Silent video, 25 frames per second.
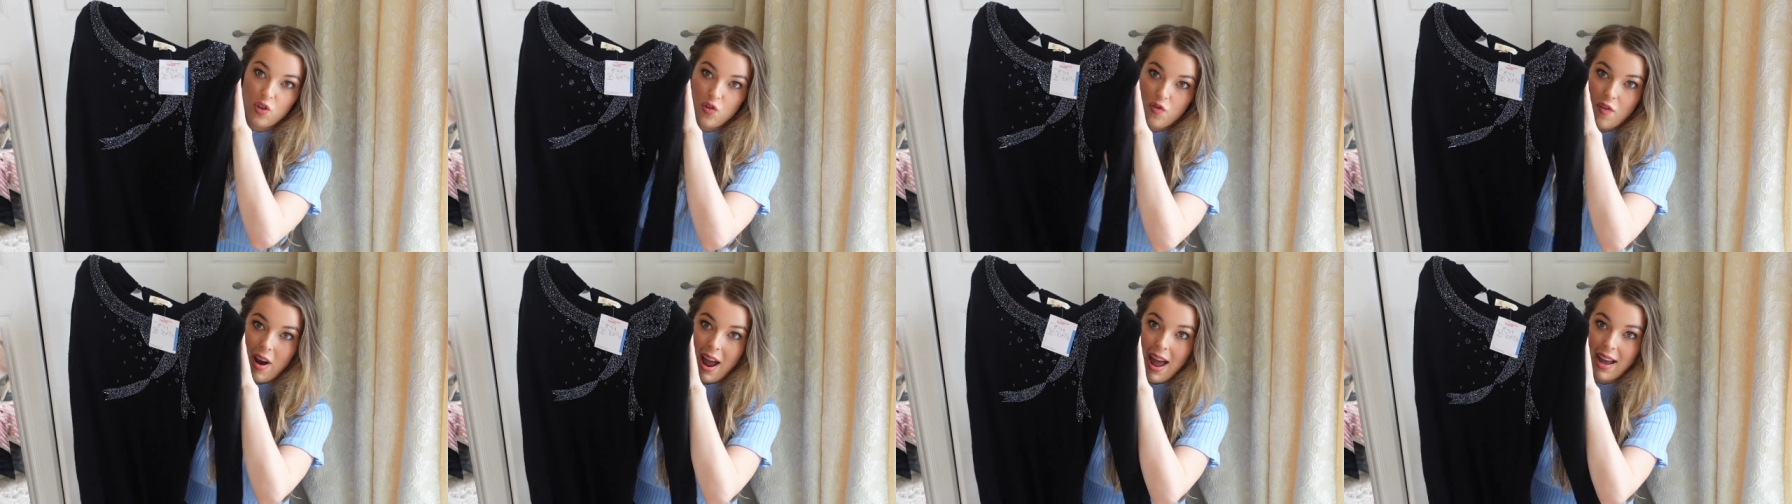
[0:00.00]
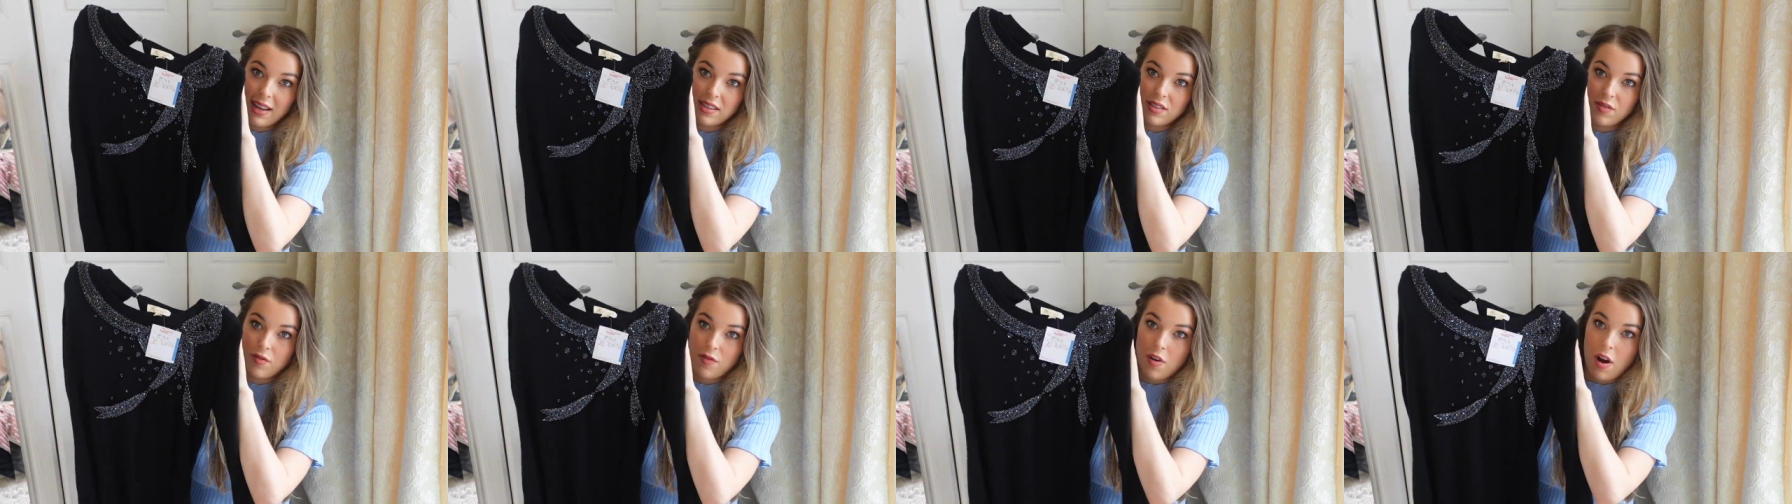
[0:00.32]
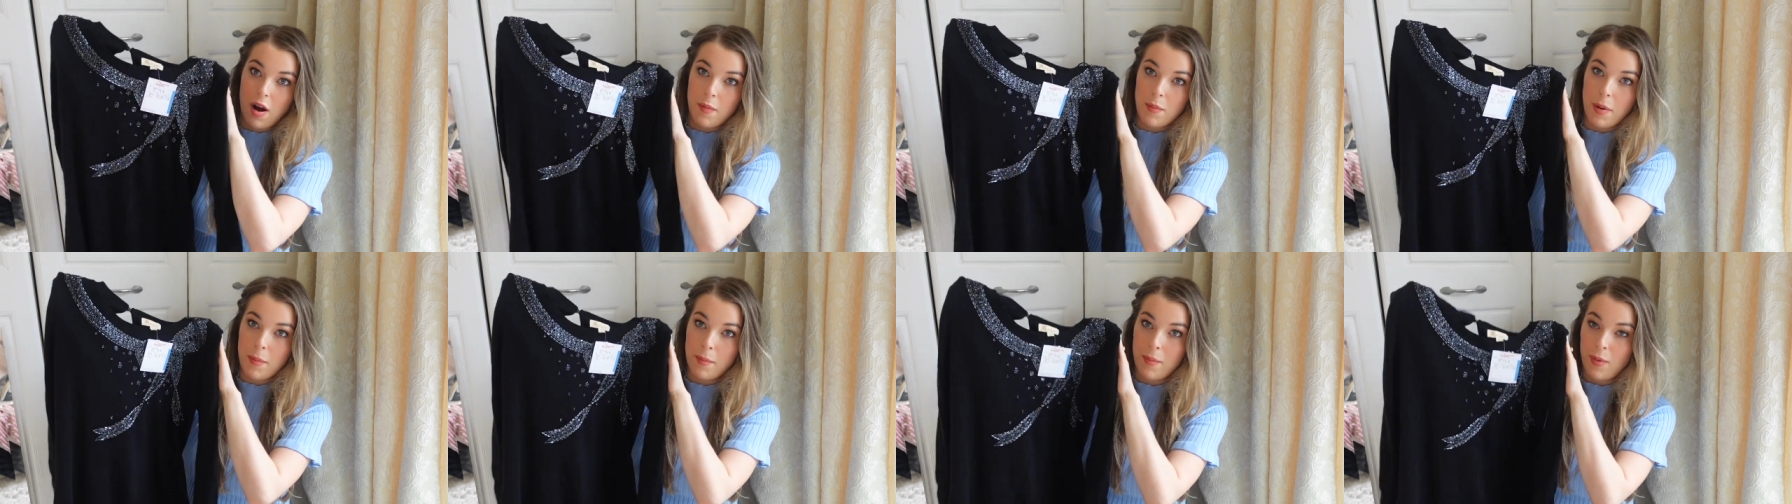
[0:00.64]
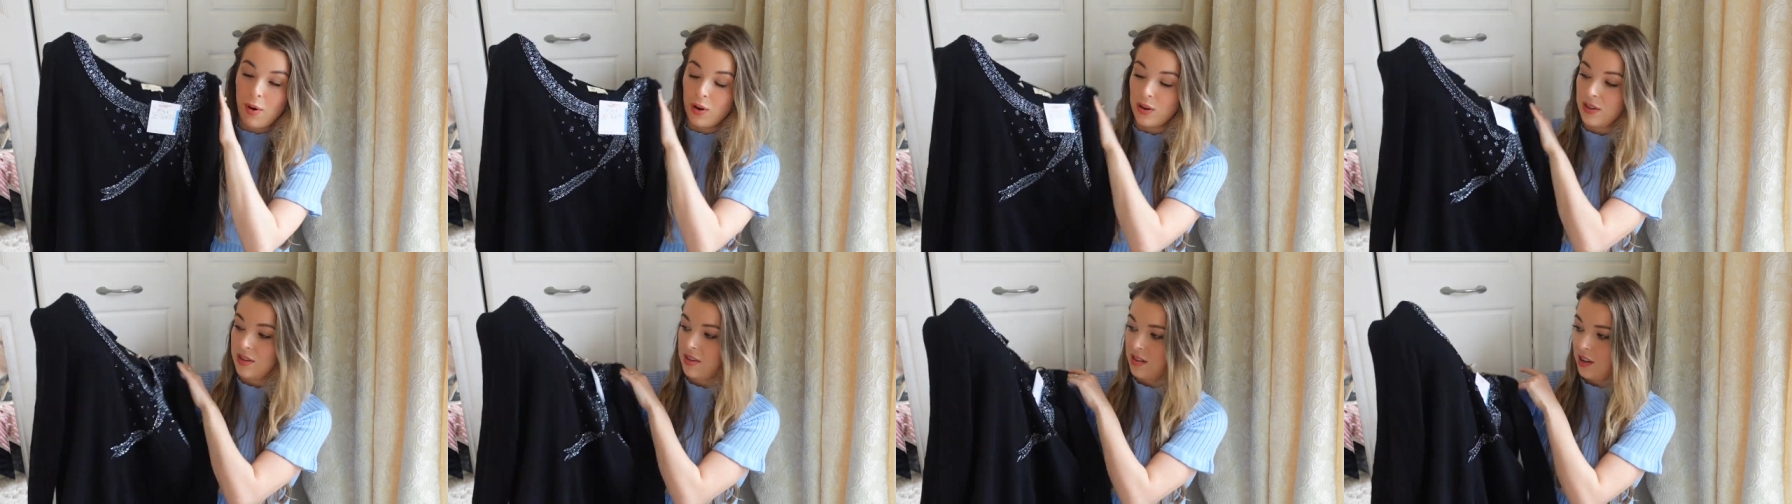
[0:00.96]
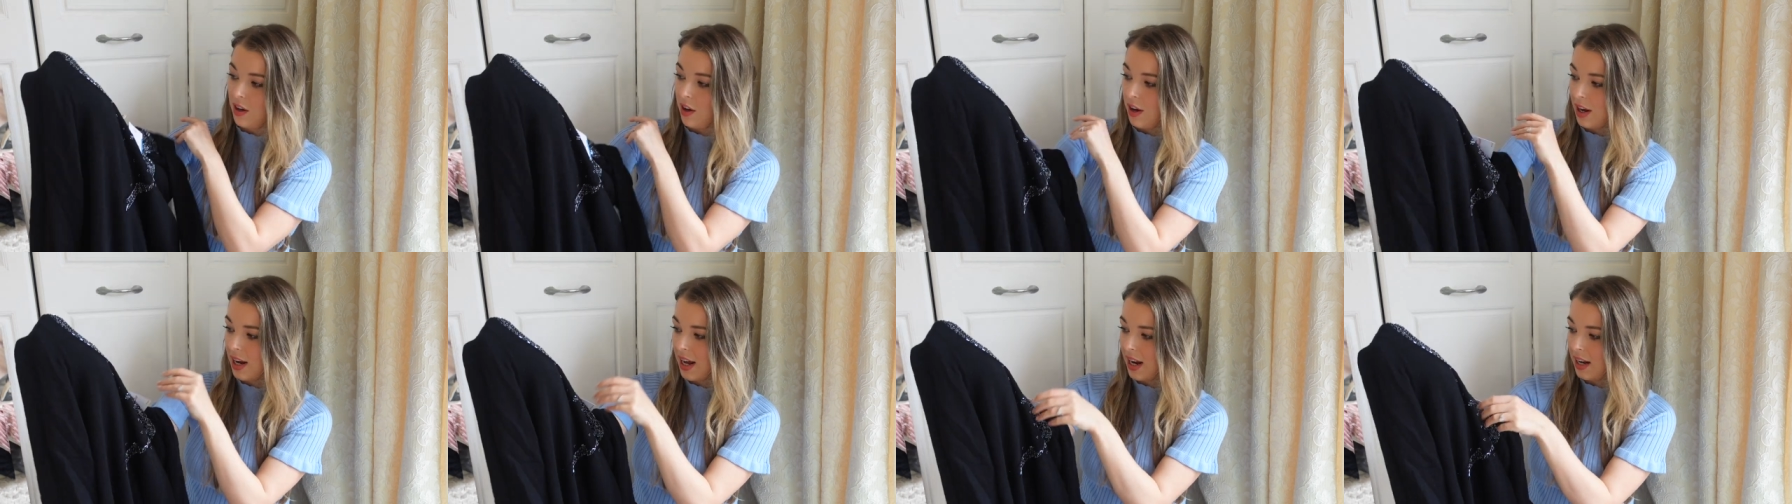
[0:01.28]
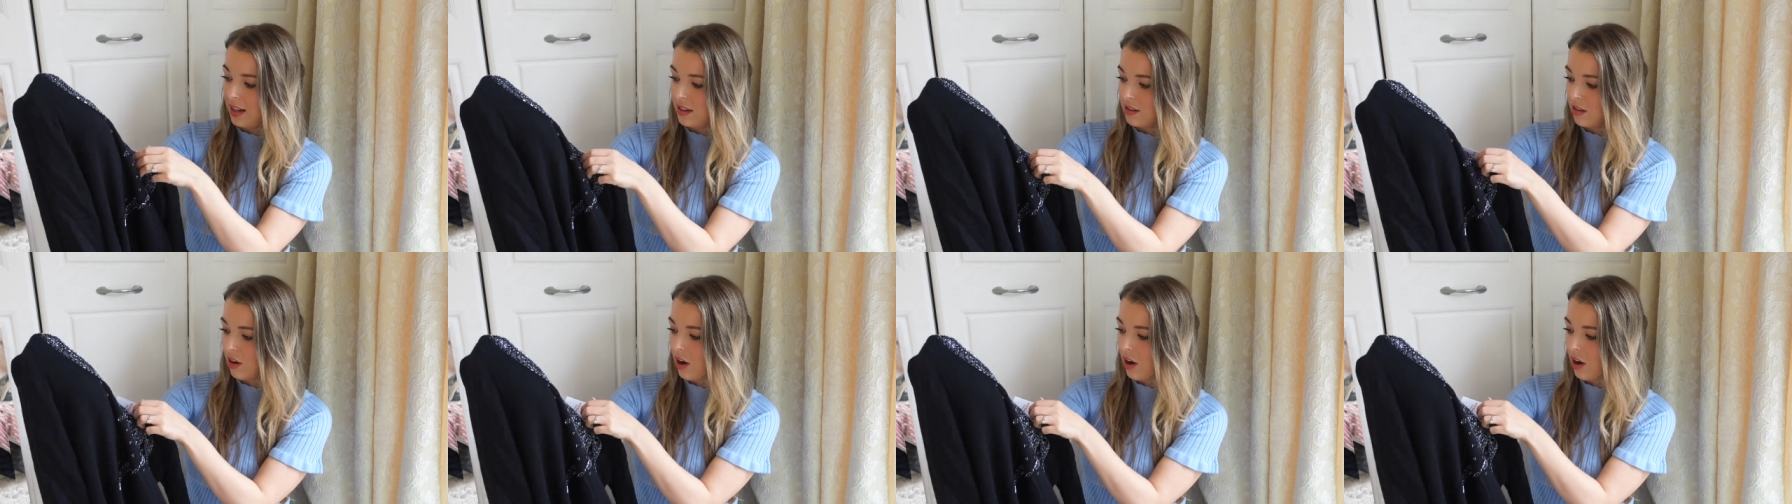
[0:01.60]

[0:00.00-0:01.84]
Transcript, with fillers: dress from Monsoon and it's